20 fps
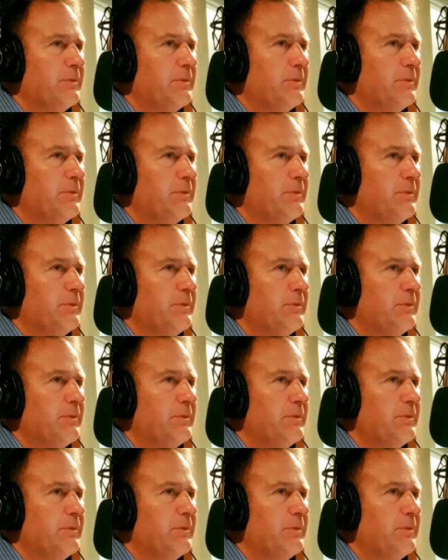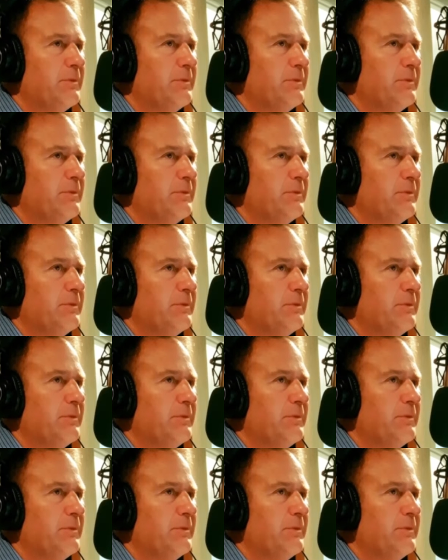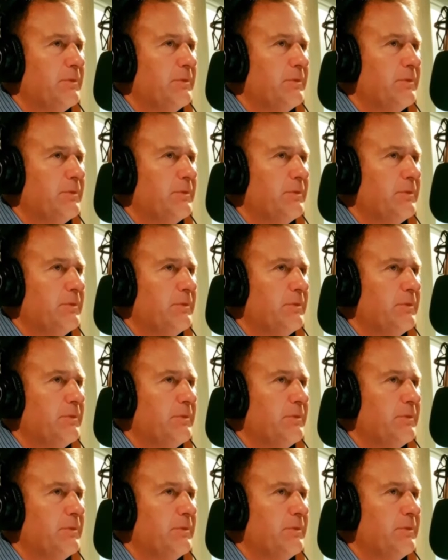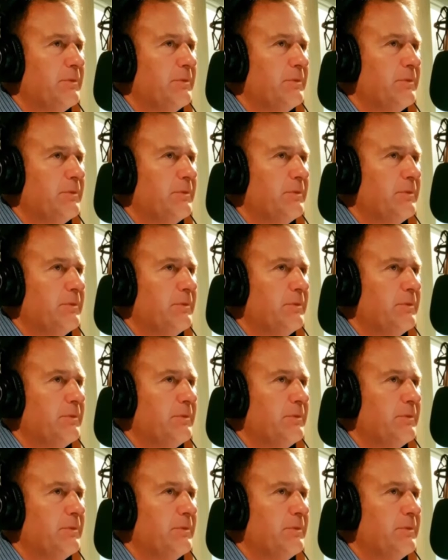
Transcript: [no speech]